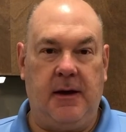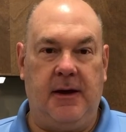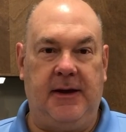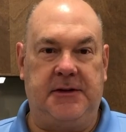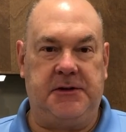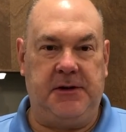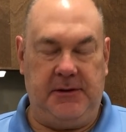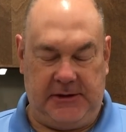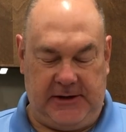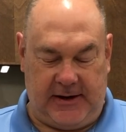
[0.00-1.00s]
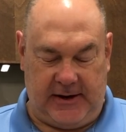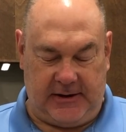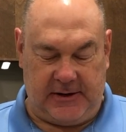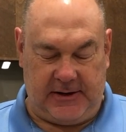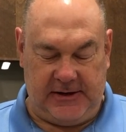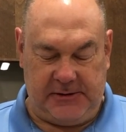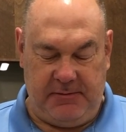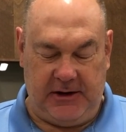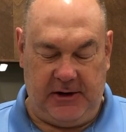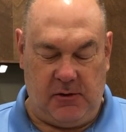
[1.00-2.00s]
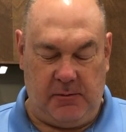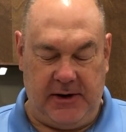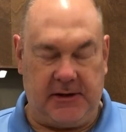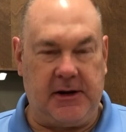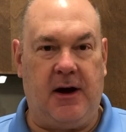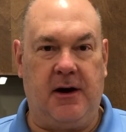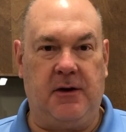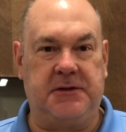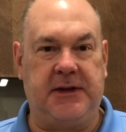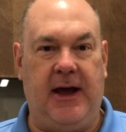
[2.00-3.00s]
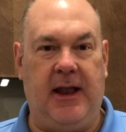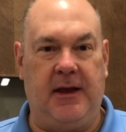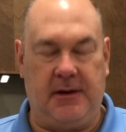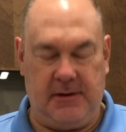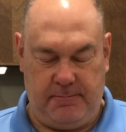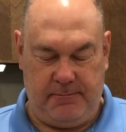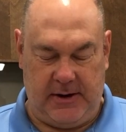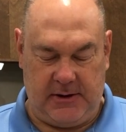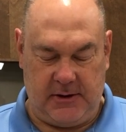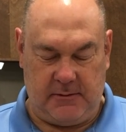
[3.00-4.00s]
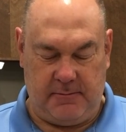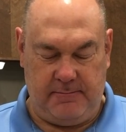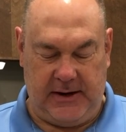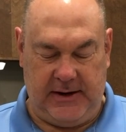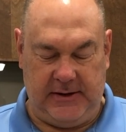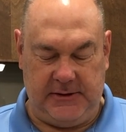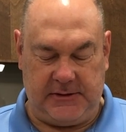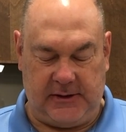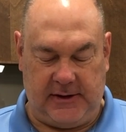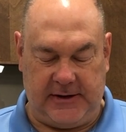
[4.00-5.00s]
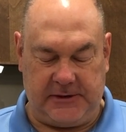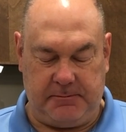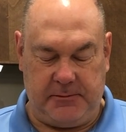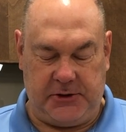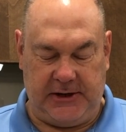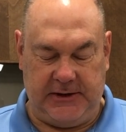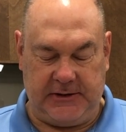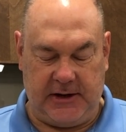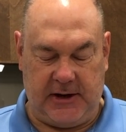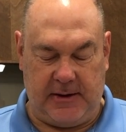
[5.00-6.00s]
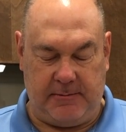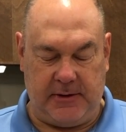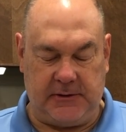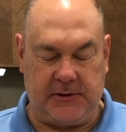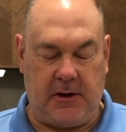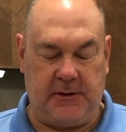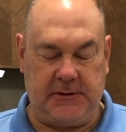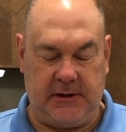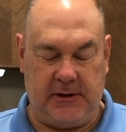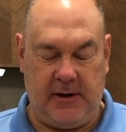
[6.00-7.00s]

It's Tuesday. Today's menu will be a taco salad, pinto beans, lettuce cheese cut, salsa,